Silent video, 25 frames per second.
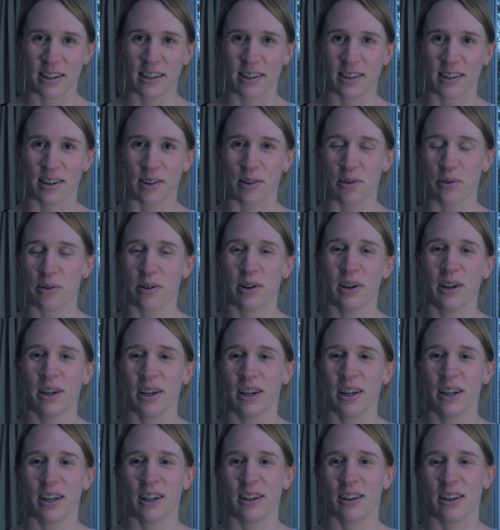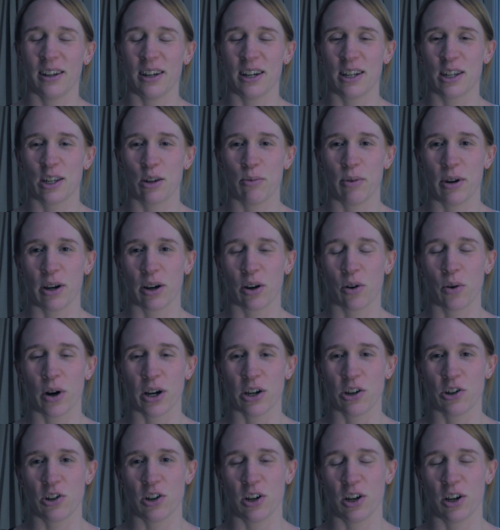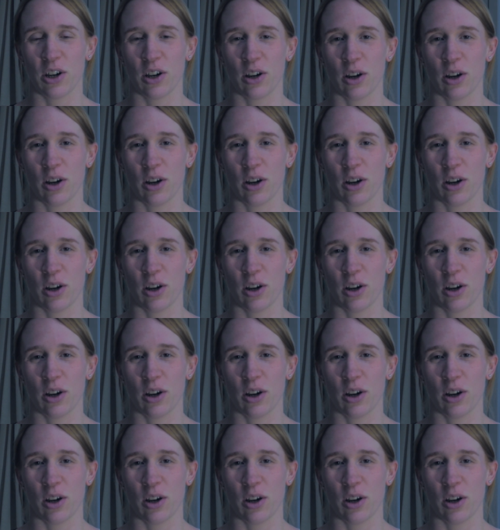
So there needs to be a question